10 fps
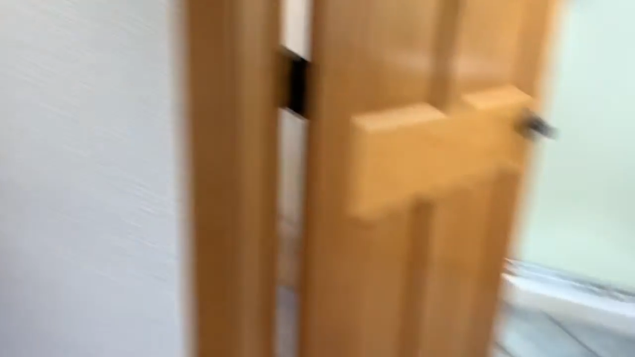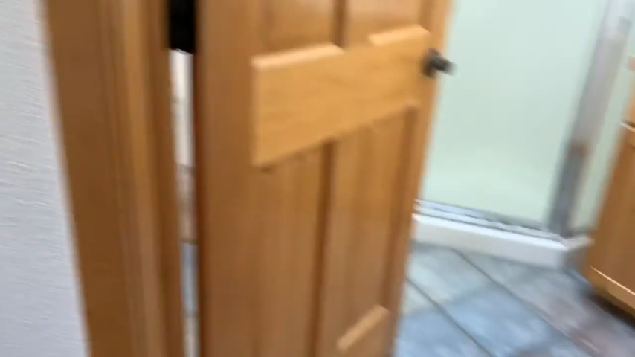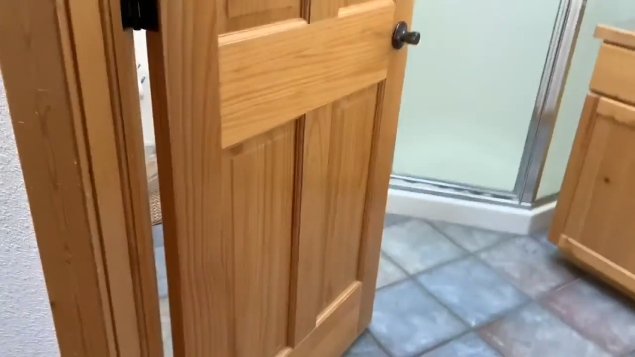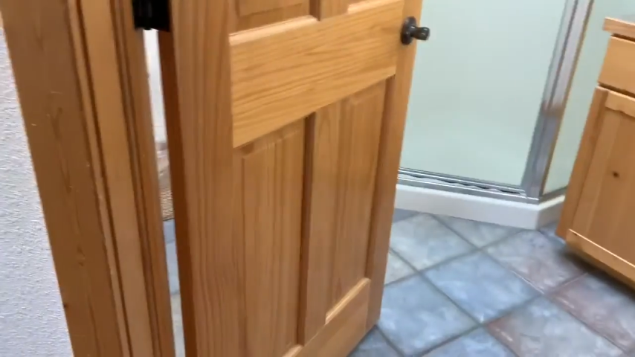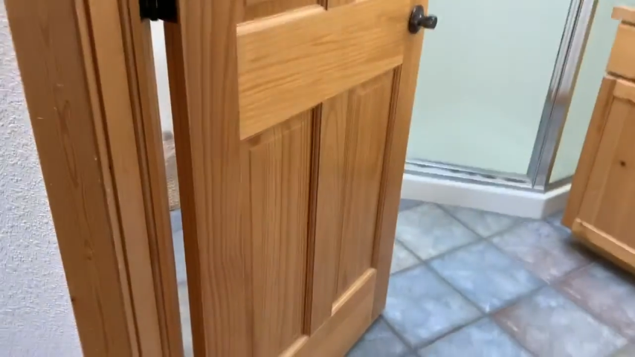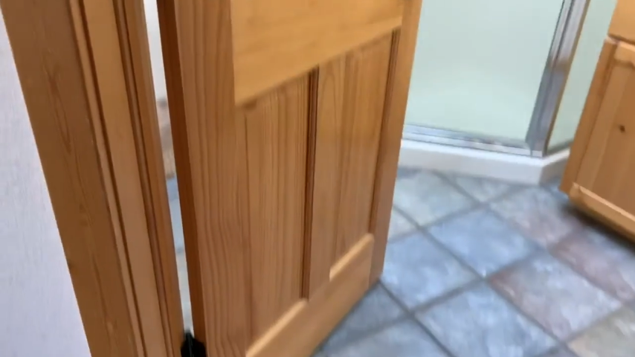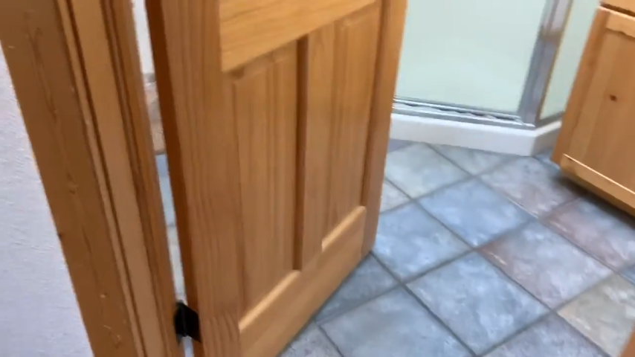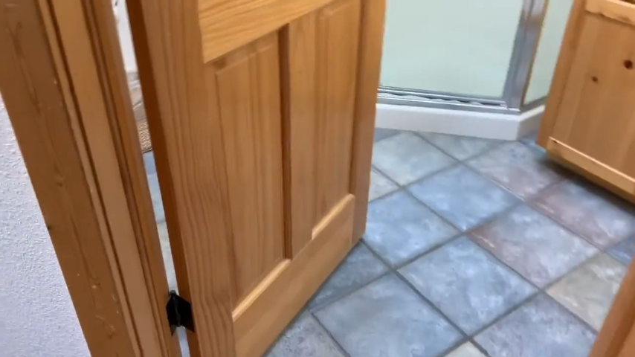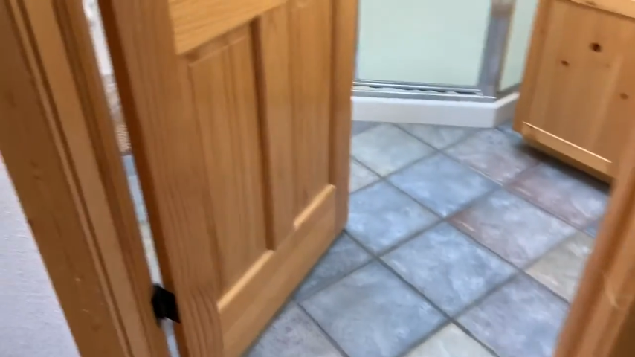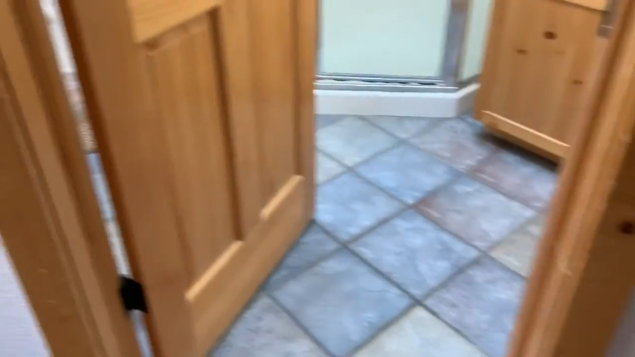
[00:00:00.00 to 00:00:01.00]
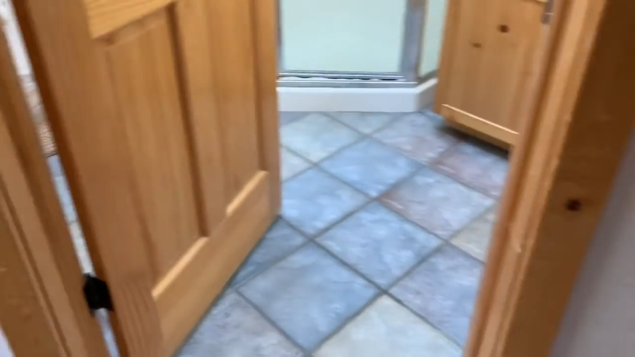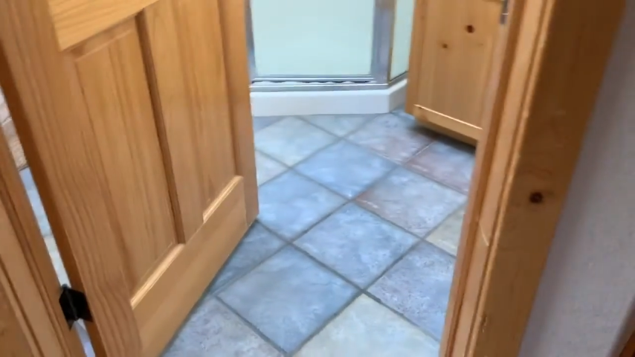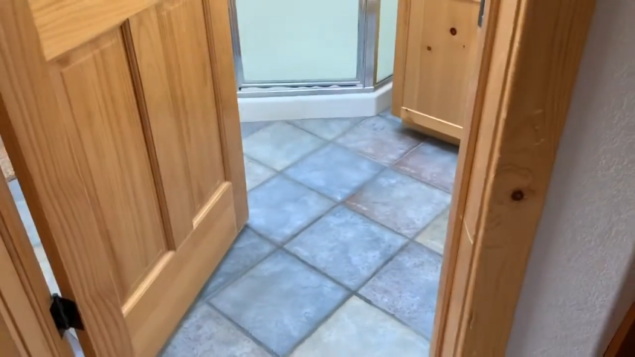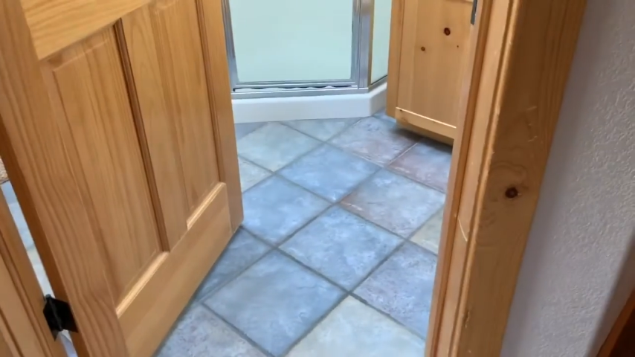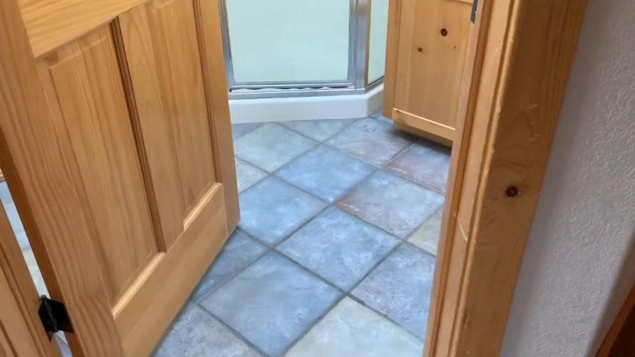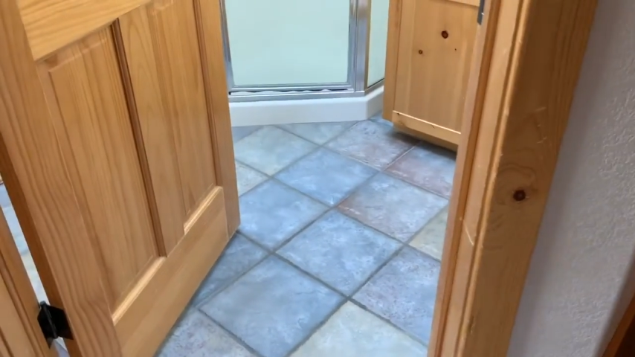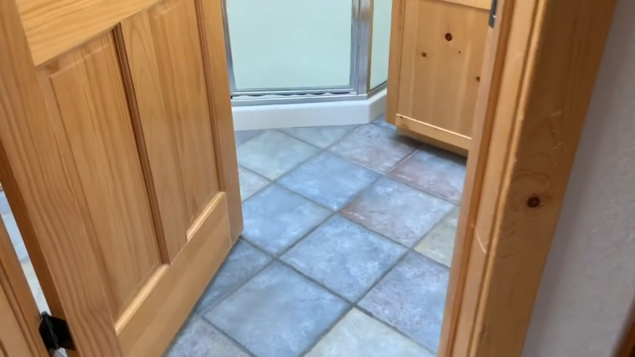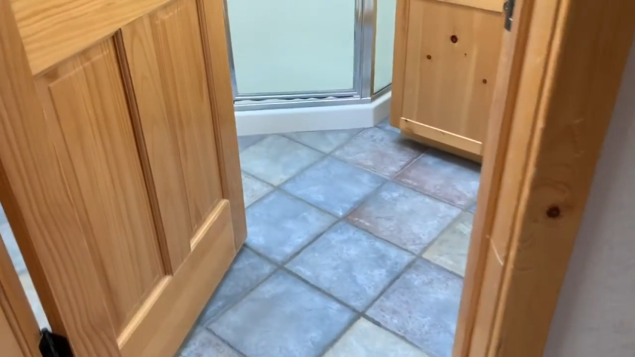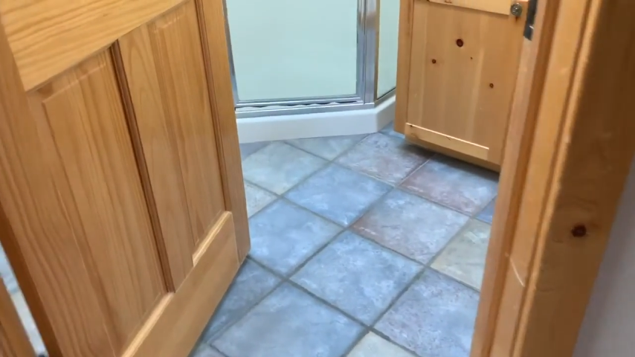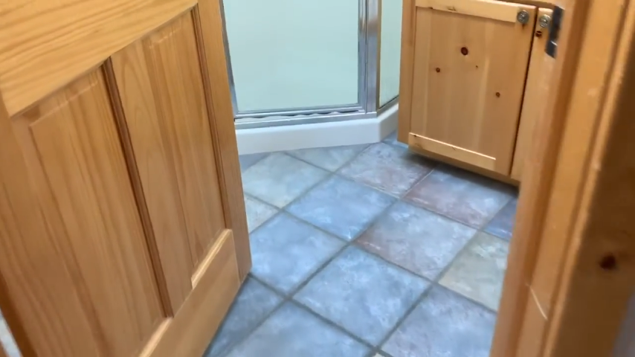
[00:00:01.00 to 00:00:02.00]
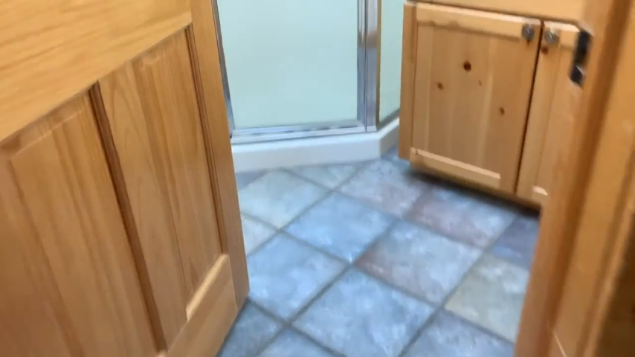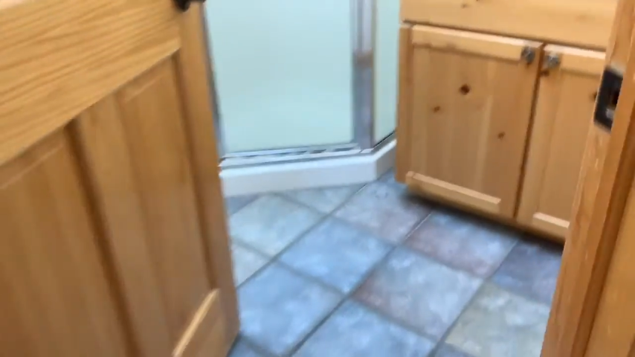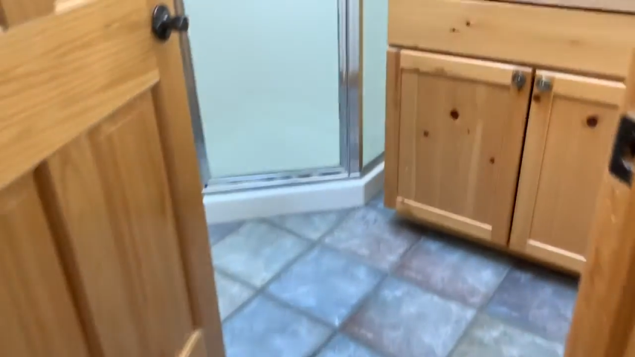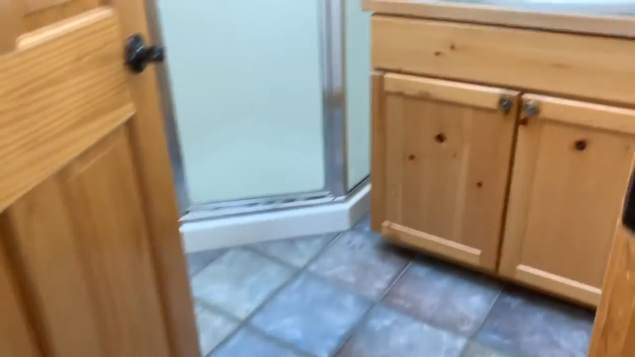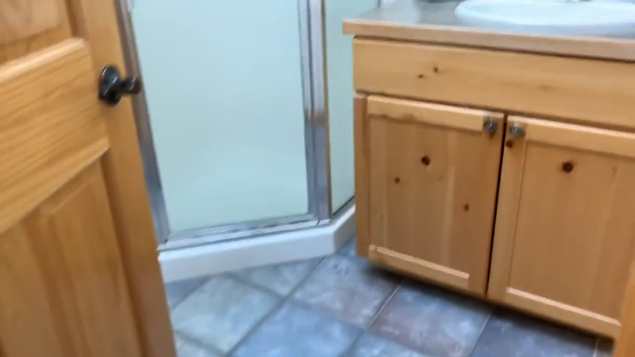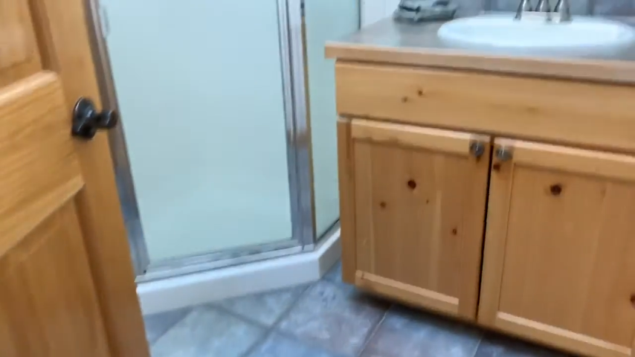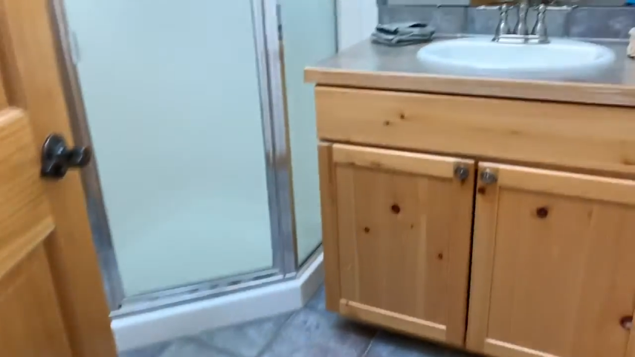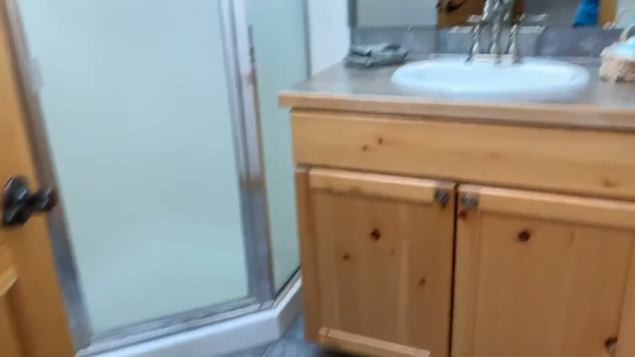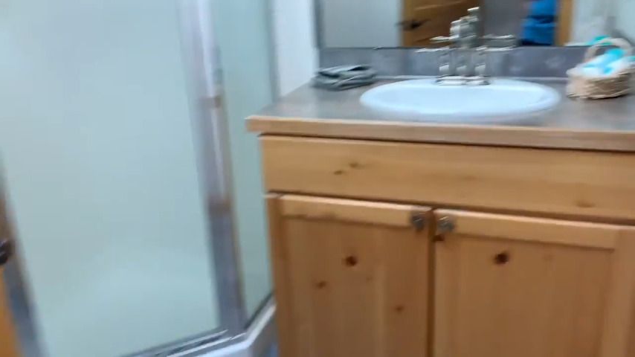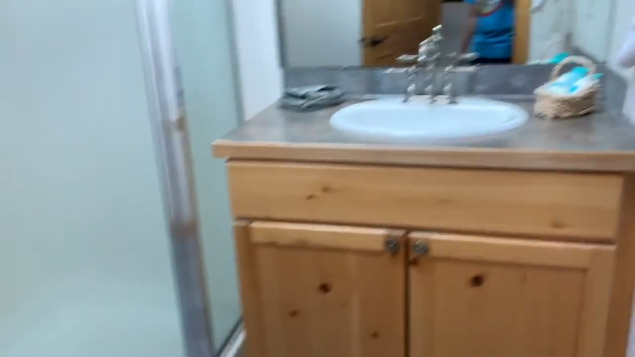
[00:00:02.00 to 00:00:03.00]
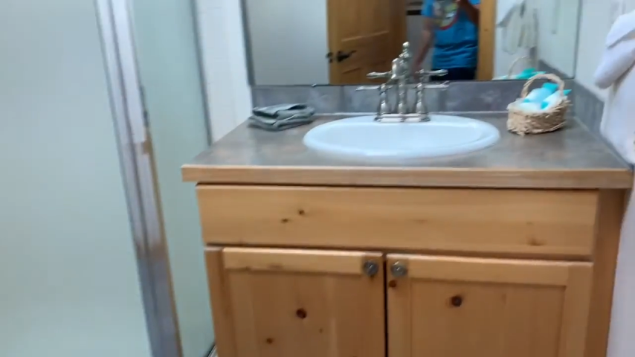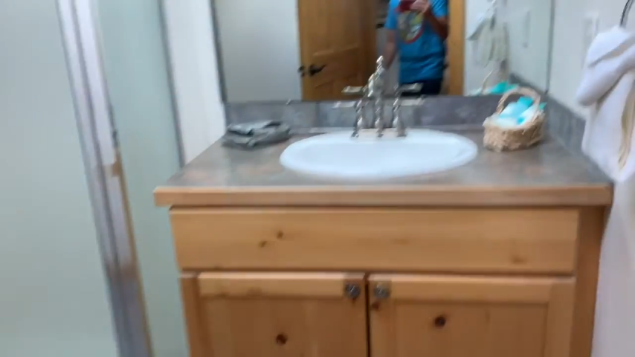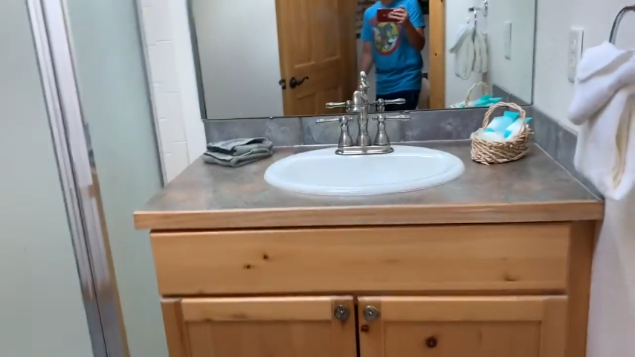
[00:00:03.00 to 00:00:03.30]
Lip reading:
No face is visible, so there are no lips to read.